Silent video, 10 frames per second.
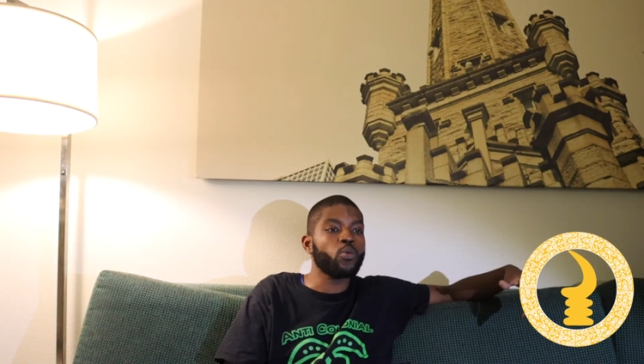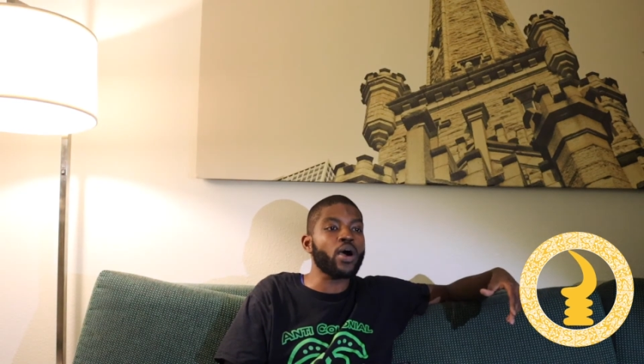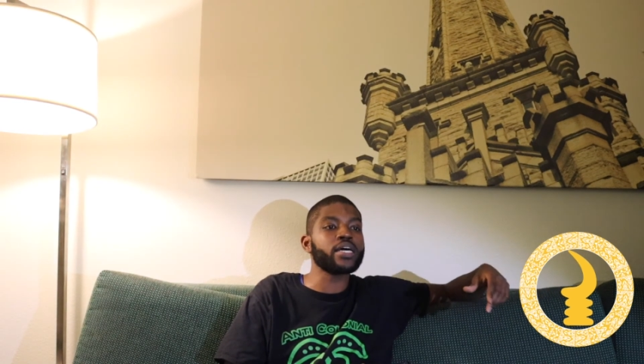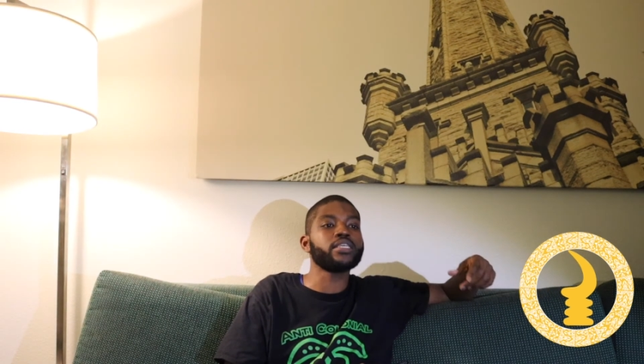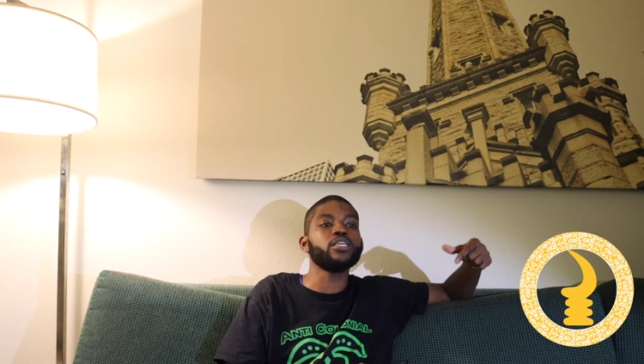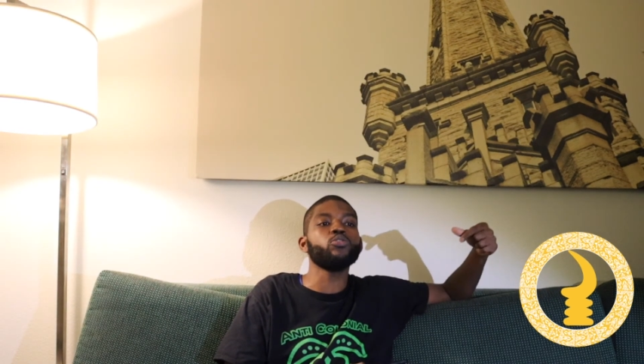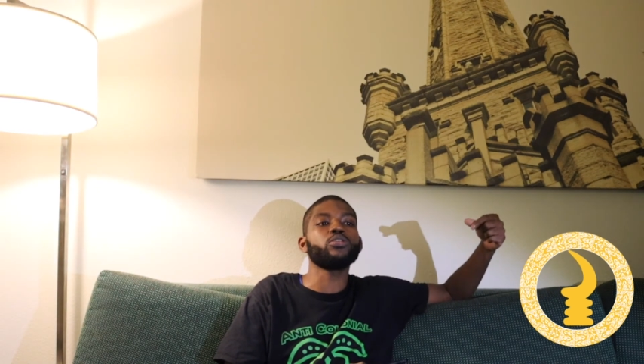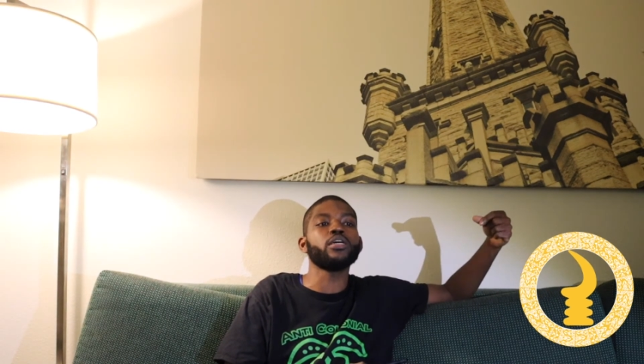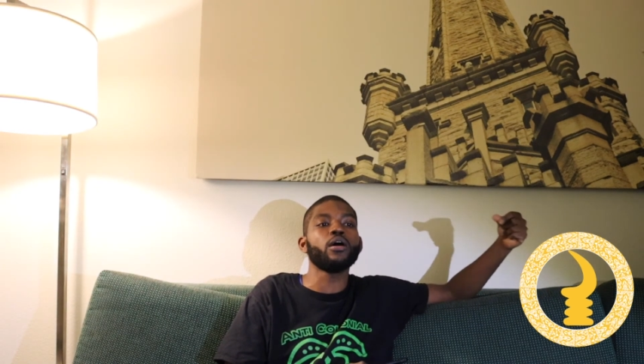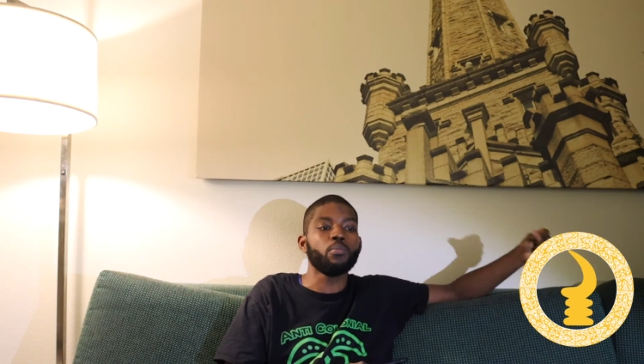why is he
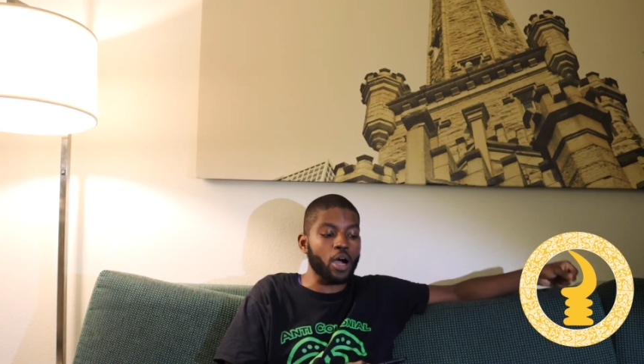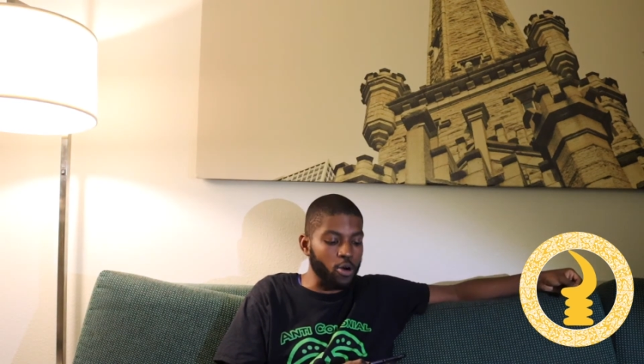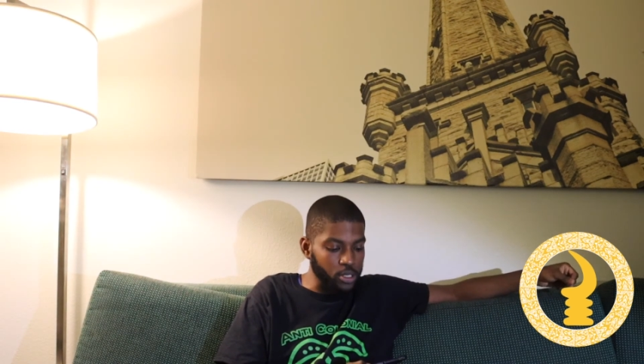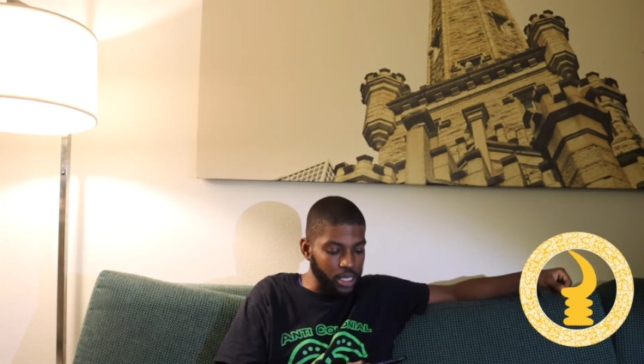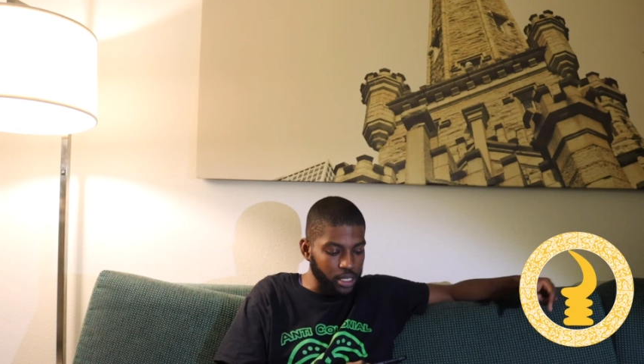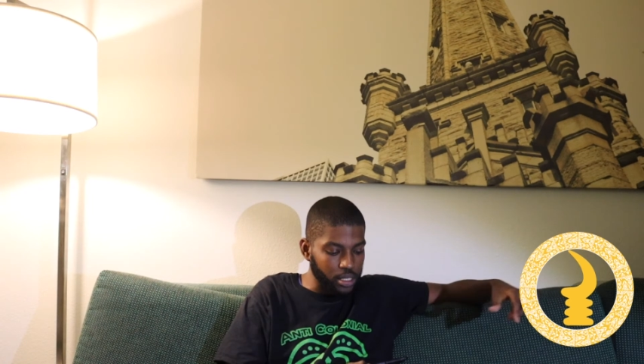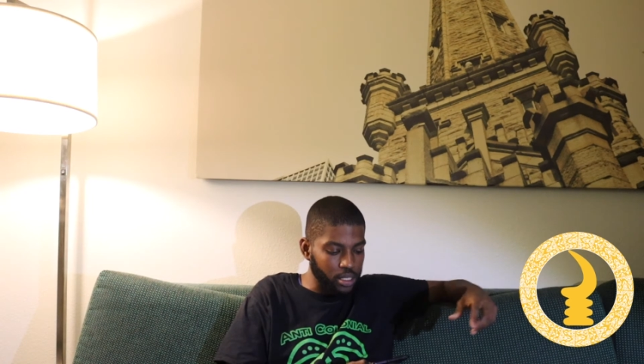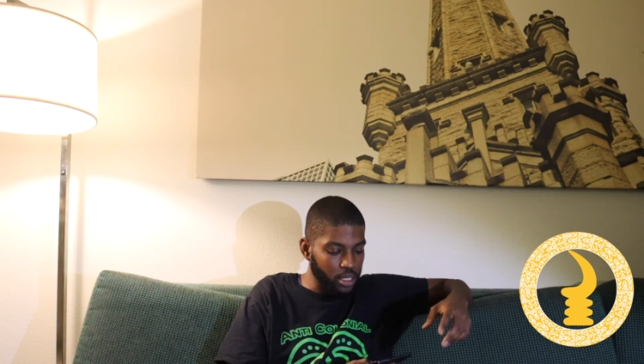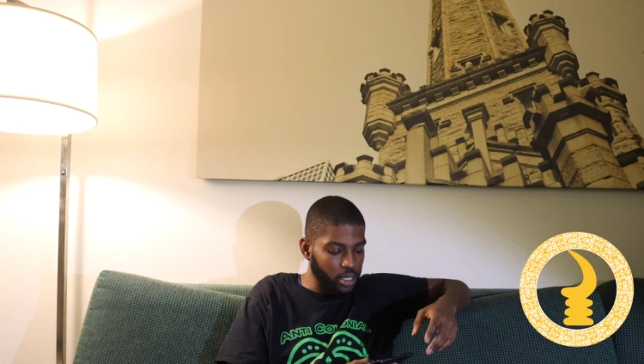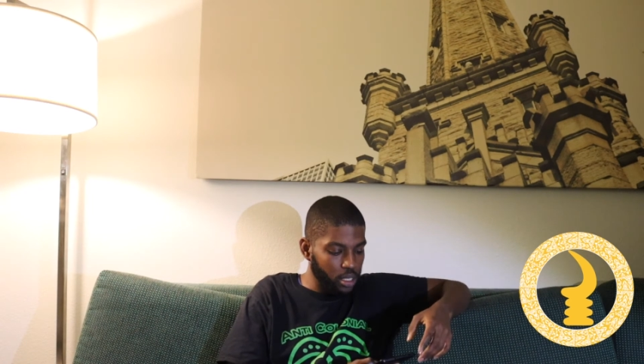using emojis?